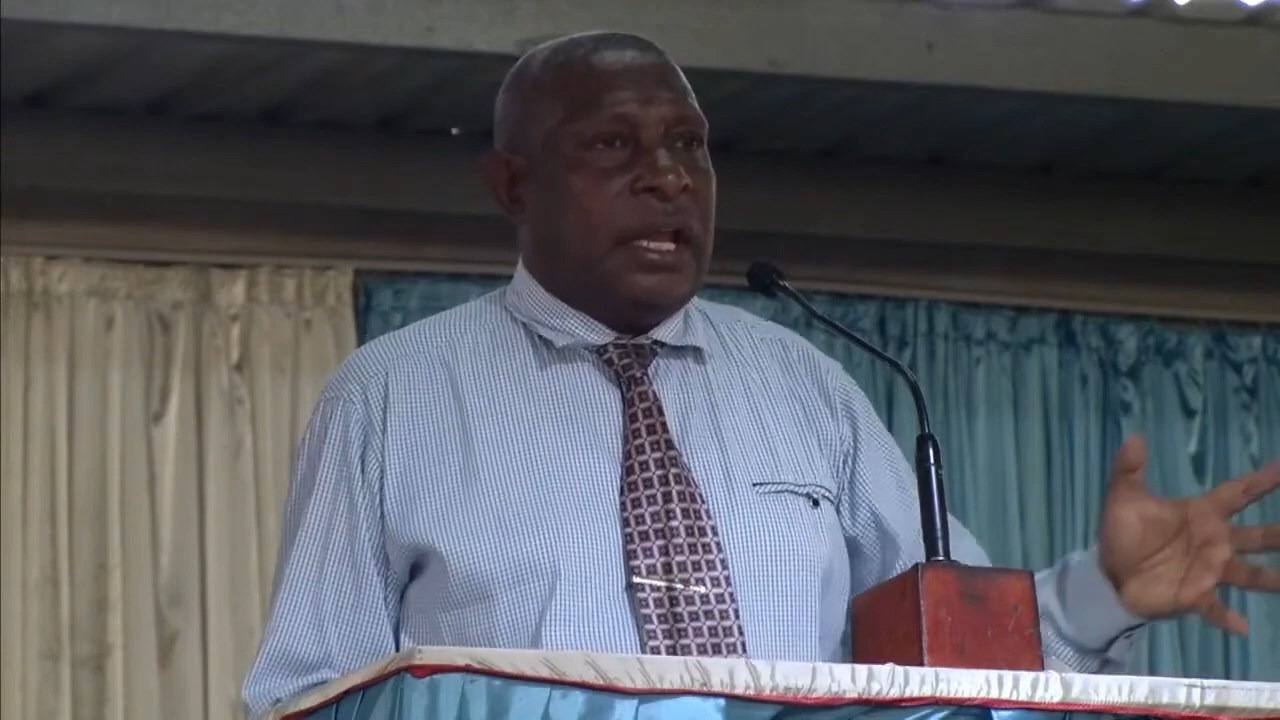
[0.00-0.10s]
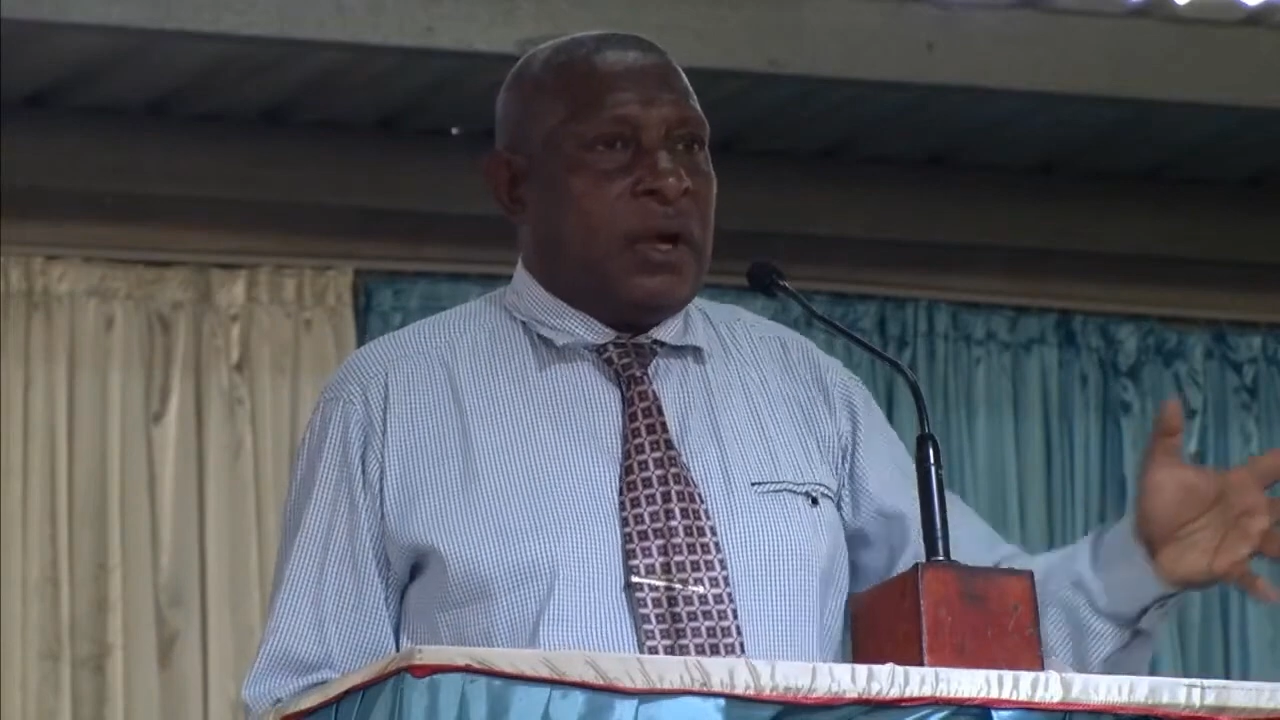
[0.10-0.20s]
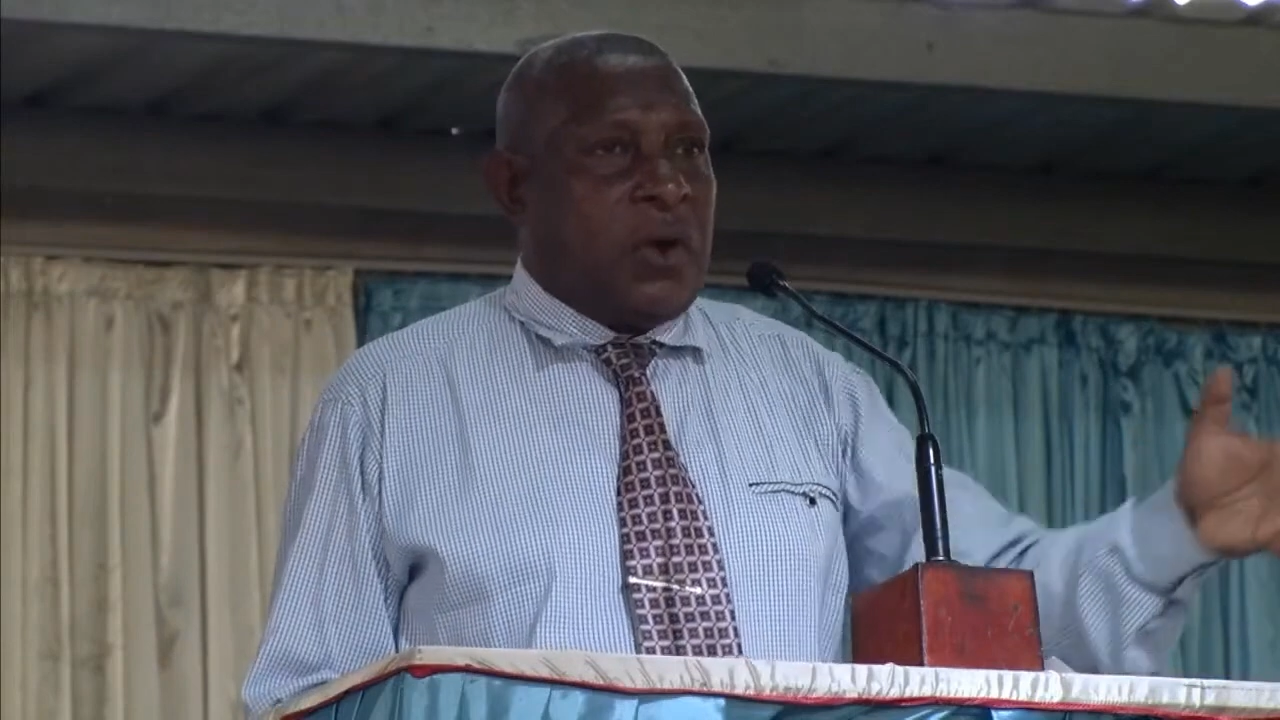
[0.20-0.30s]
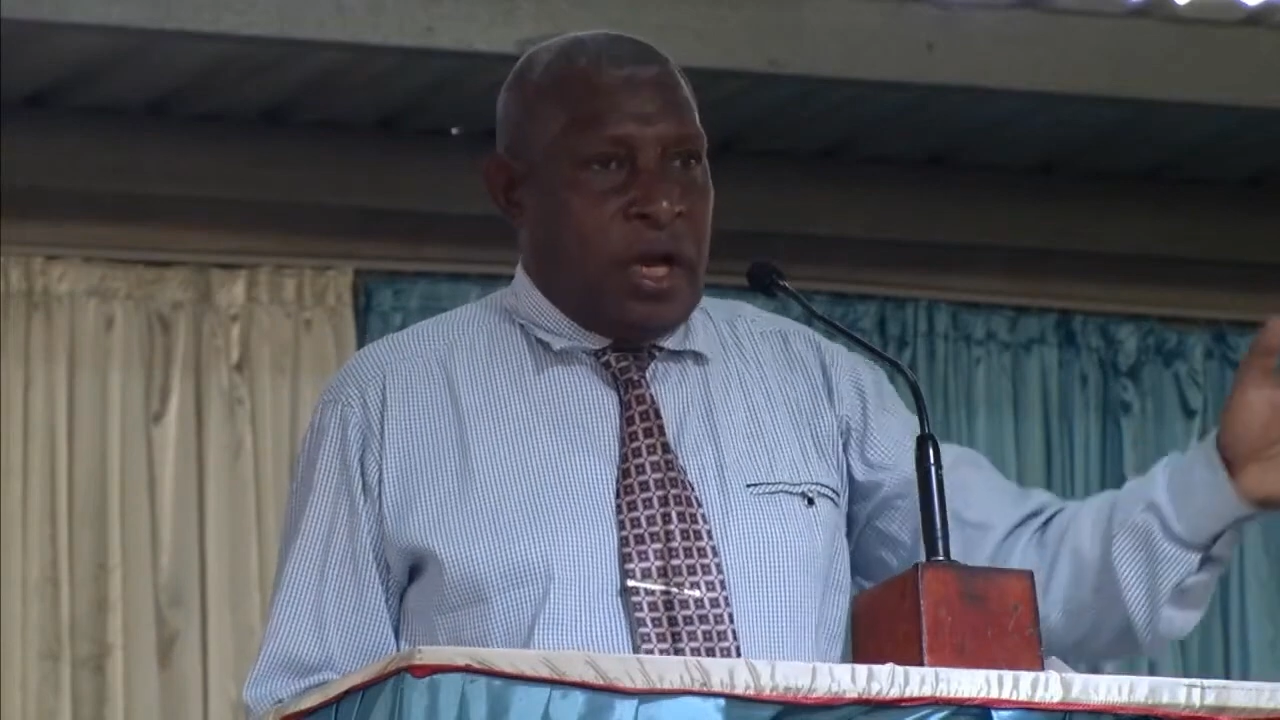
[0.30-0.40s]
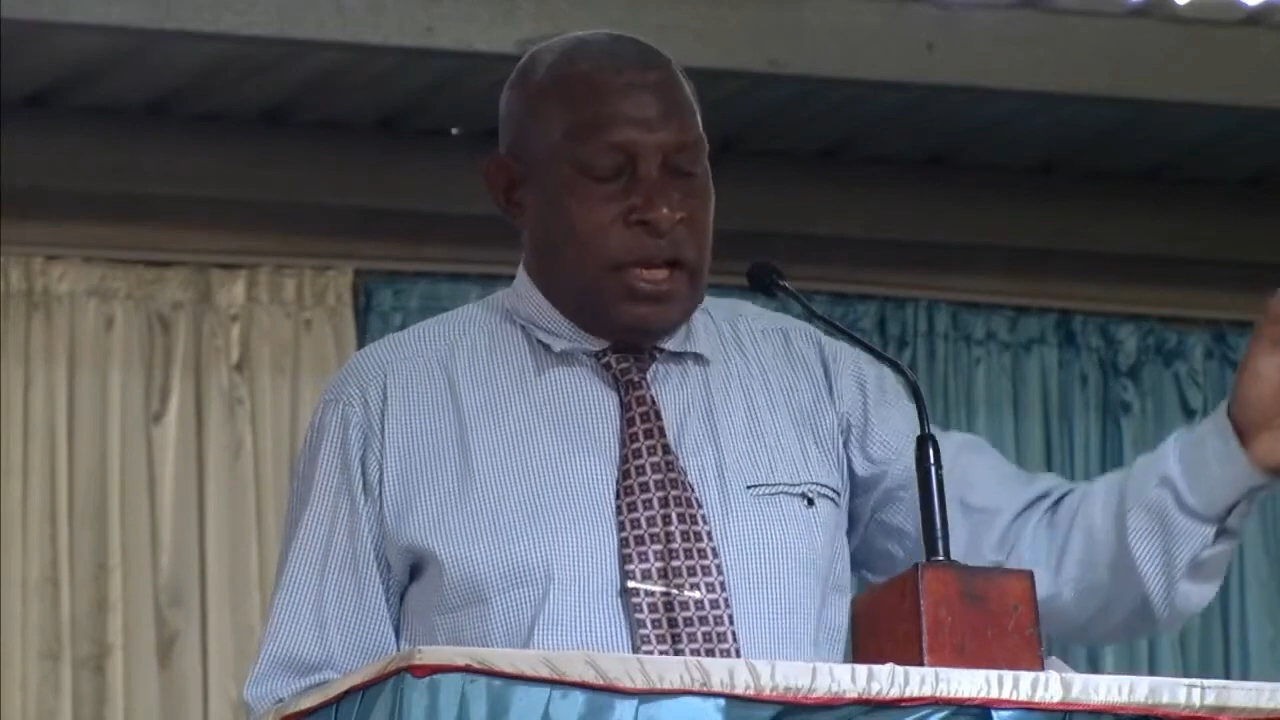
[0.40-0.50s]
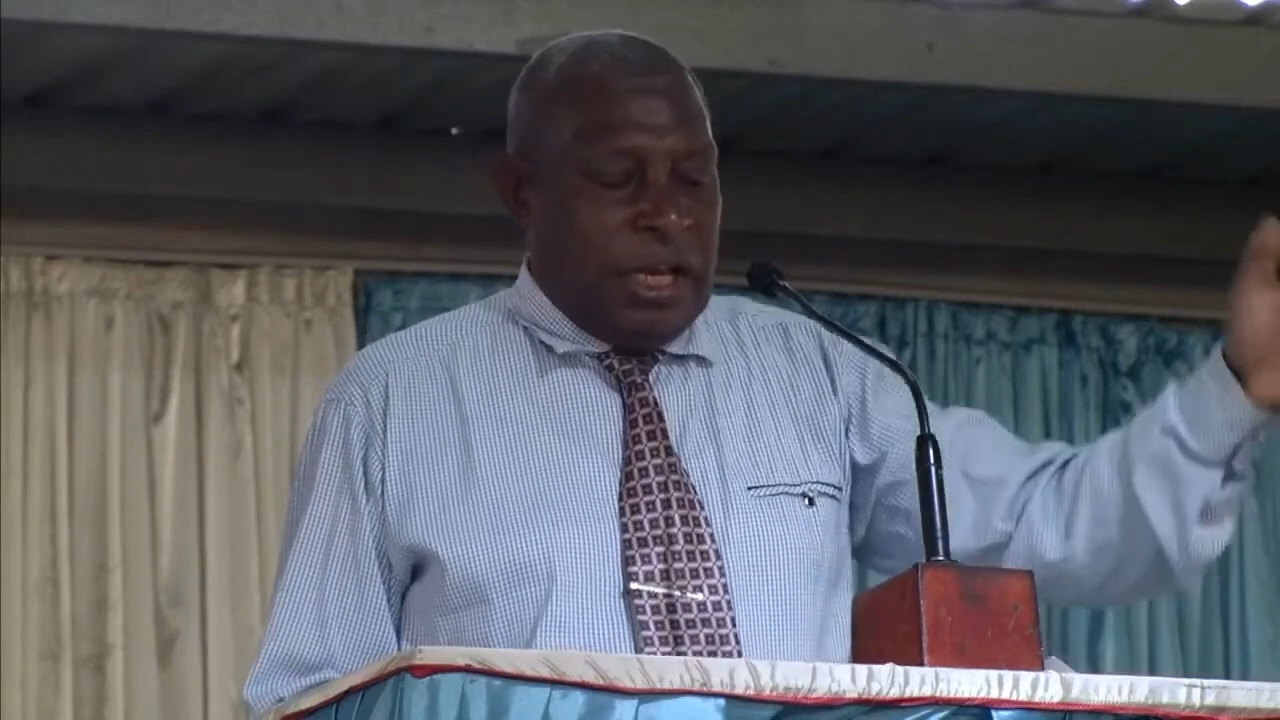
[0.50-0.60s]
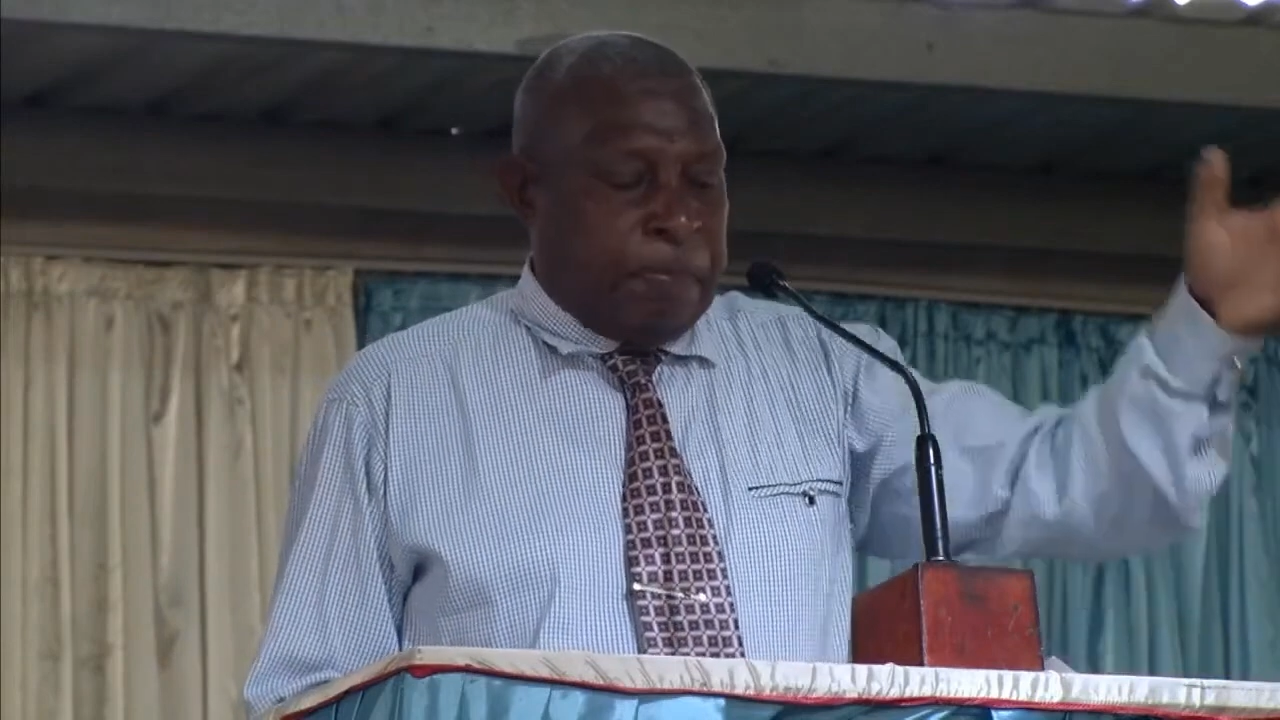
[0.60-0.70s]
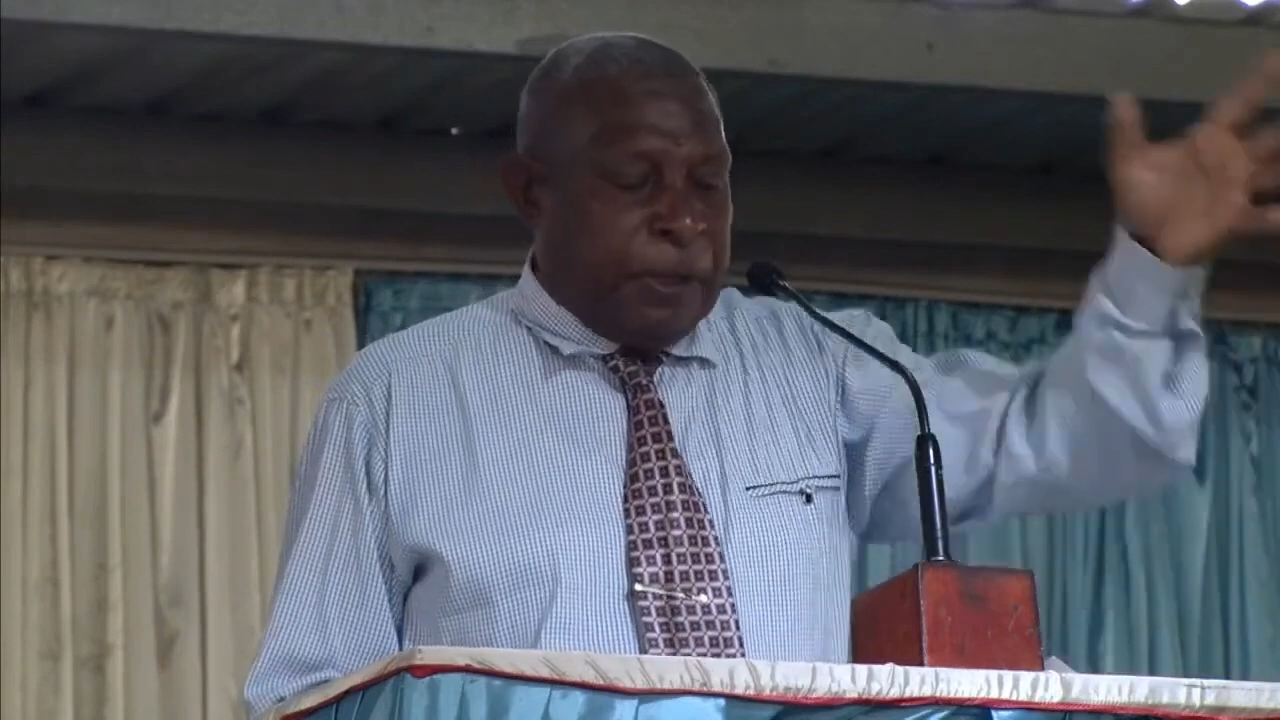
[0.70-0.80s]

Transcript: Now, God, he